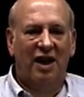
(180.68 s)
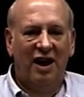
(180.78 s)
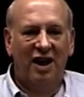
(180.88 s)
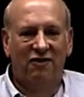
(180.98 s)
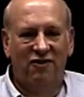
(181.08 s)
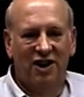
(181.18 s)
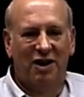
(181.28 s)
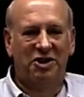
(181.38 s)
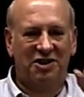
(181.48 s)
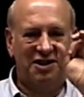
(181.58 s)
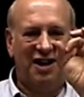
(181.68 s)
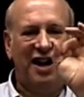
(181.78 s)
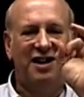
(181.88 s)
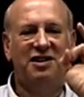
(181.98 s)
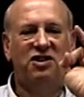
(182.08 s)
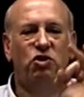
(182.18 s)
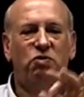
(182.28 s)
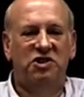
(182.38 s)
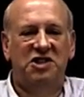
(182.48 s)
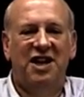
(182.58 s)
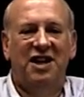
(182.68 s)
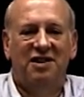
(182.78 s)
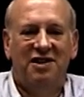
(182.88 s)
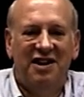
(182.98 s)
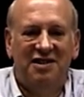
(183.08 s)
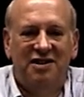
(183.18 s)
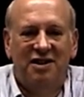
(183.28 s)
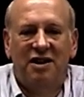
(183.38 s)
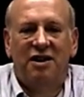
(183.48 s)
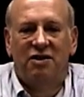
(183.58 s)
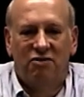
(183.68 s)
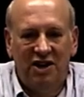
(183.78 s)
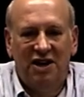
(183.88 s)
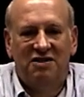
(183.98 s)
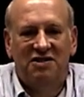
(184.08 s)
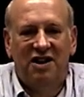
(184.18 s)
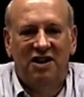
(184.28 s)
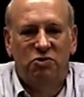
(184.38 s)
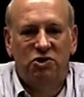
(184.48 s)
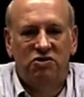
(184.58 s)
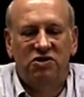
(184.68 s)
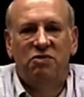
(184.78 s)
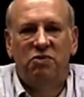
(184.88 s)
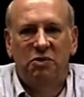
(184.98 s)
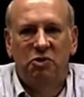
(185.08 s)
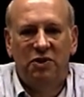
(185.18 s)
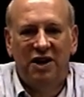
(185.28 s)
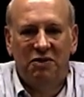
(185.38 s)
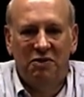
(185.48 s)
and a phenomenal 92% less greenhouse gas produced in paper bag